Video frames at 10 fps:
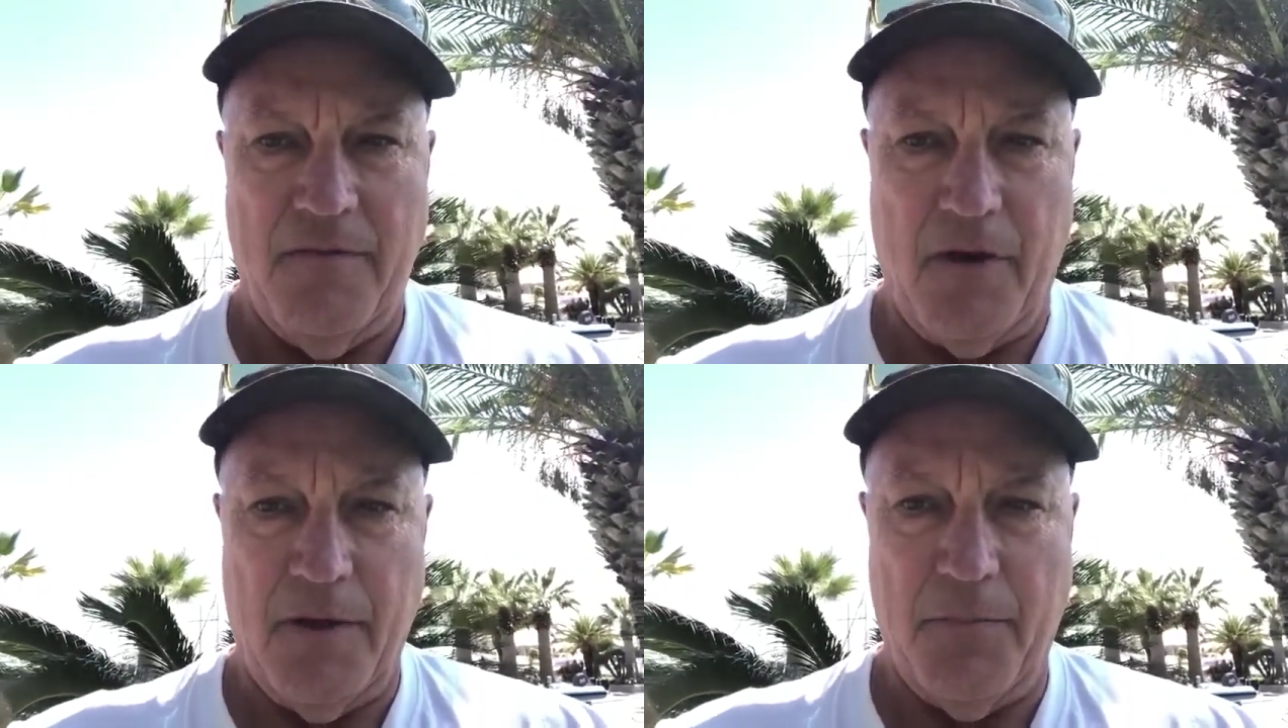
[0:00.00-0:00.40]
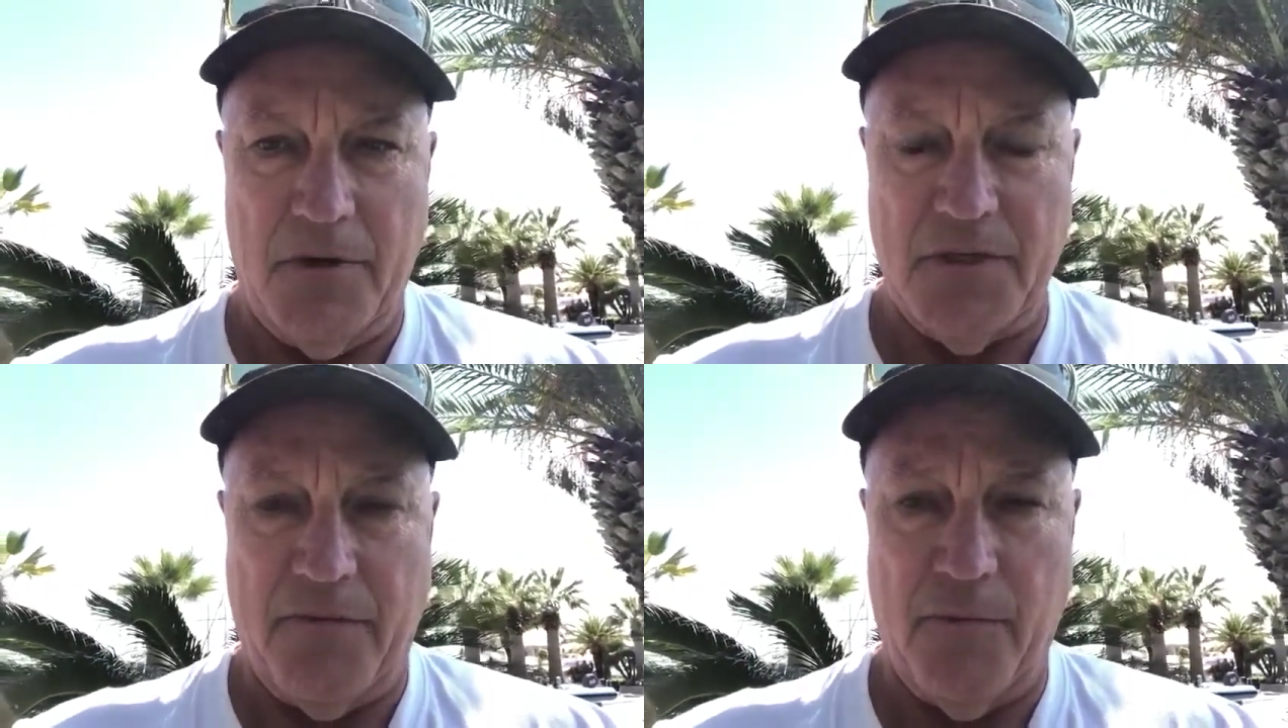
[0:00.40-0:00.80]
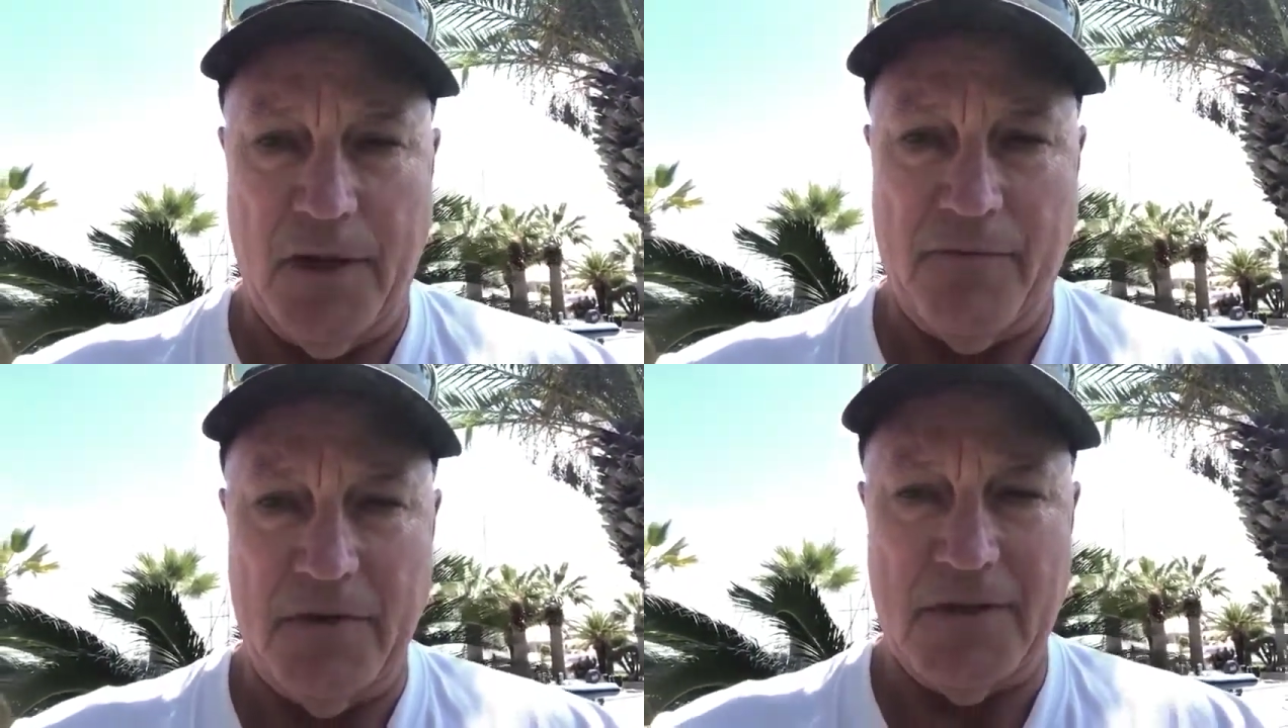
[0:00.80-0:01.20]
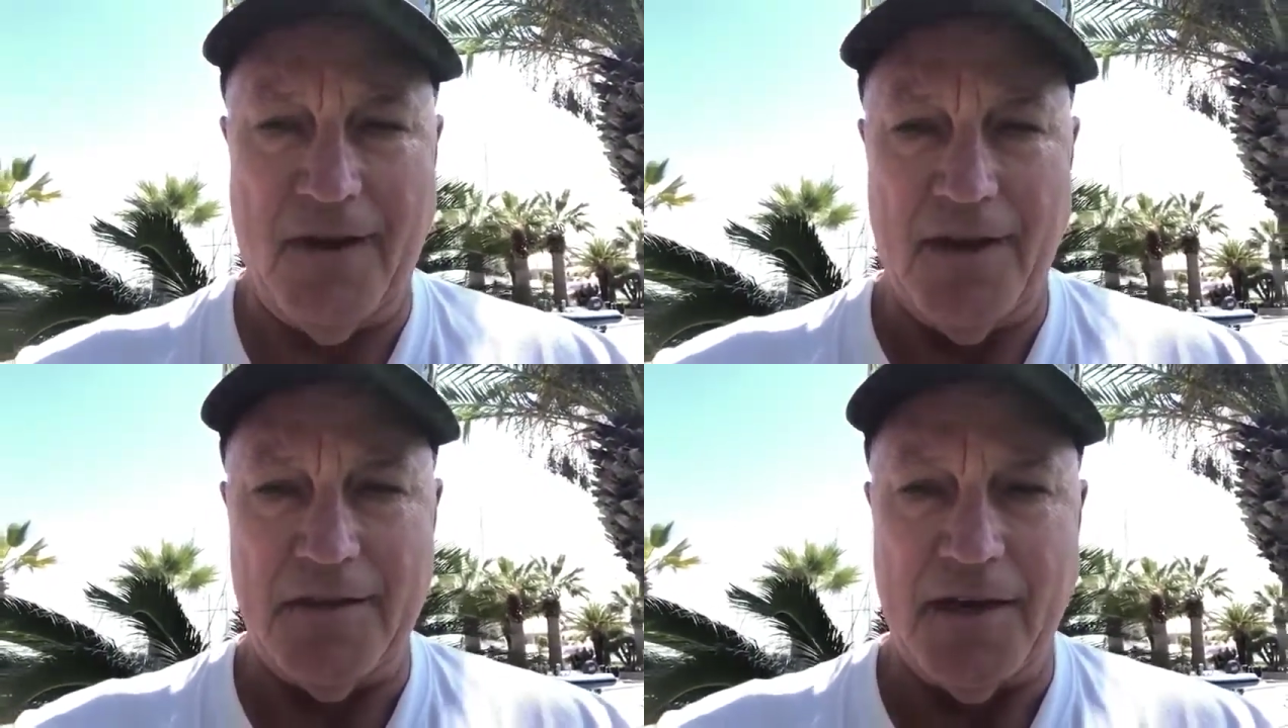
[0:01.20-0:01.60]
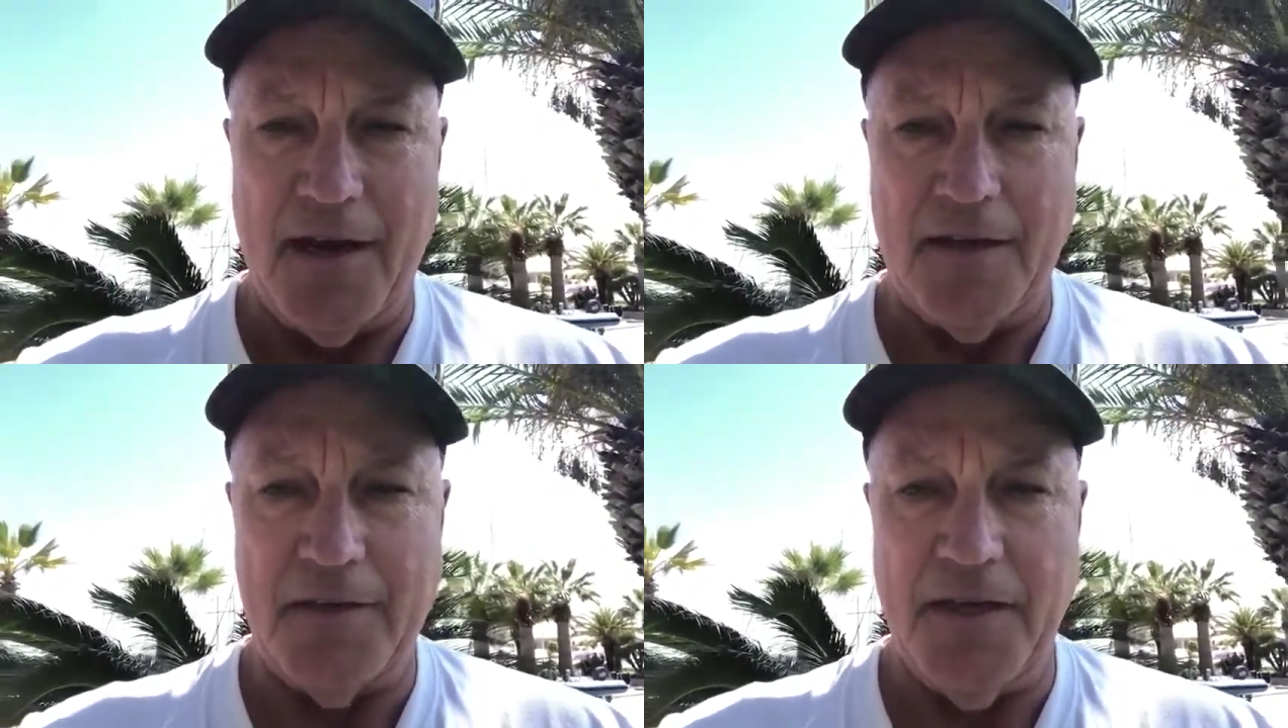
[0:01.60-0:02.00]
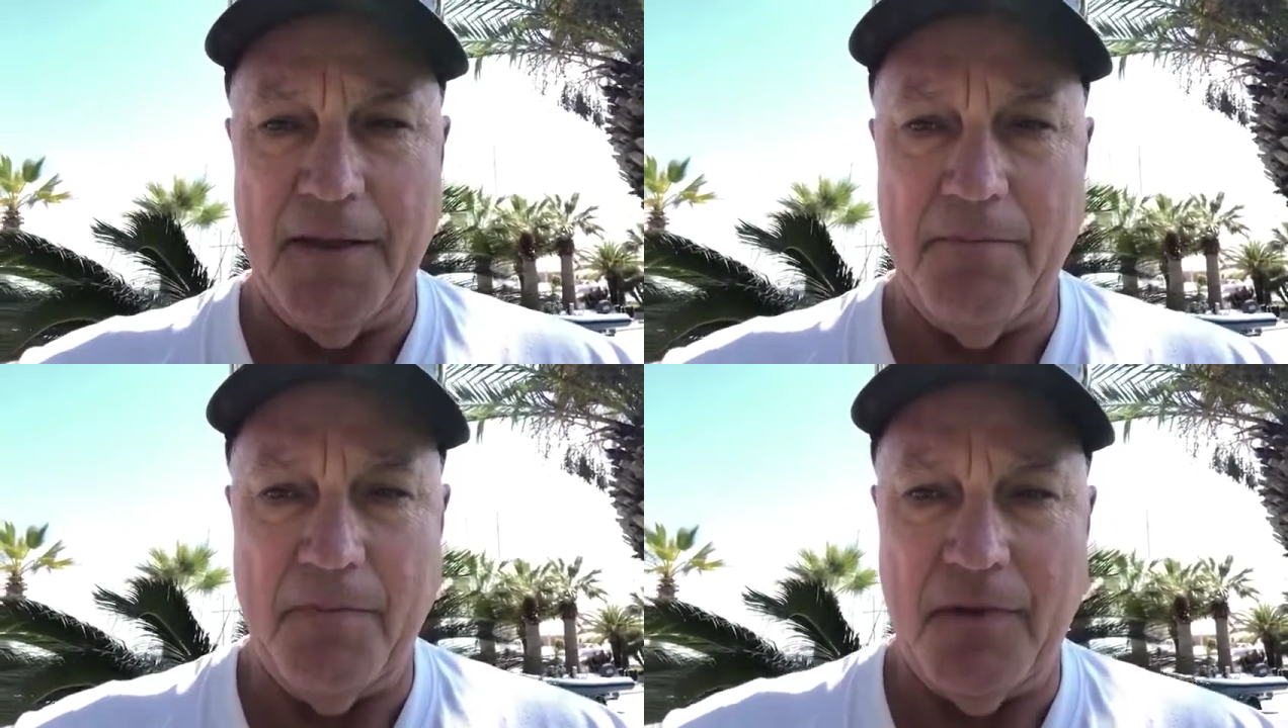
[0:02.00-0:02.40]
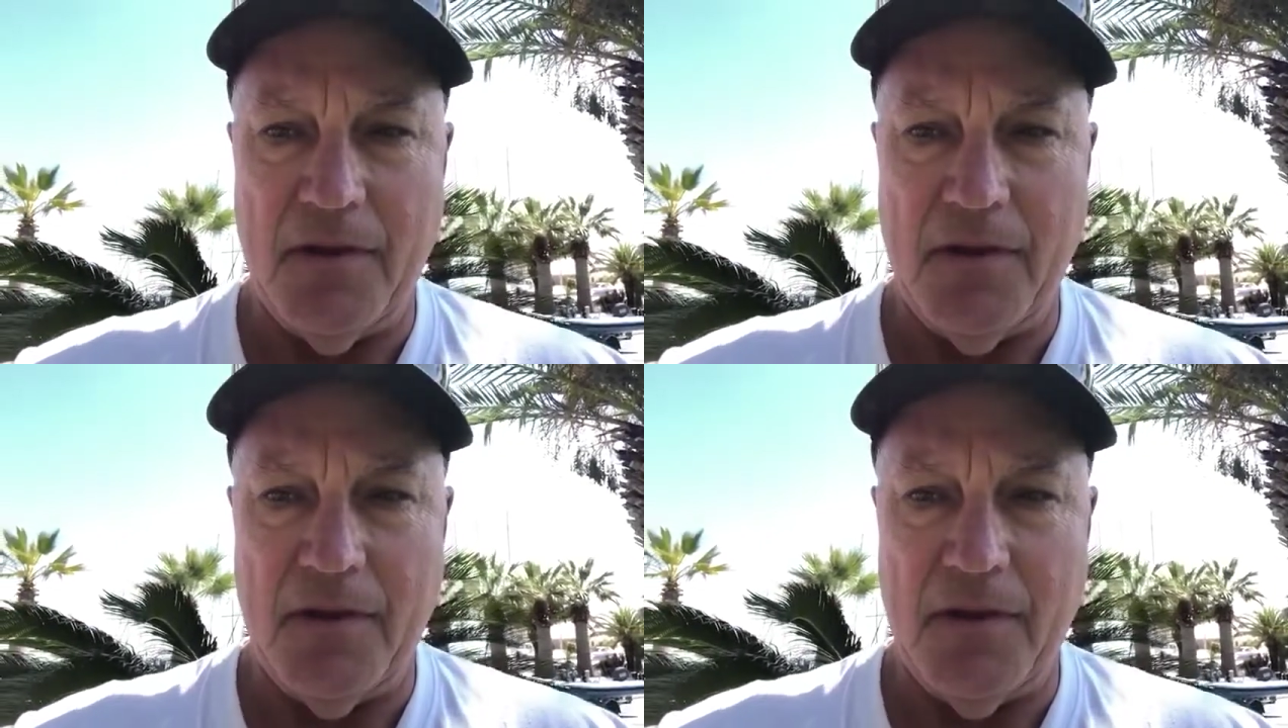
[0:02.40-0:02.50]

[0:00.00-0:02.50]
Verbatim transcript: very positive week for Australian sailing team.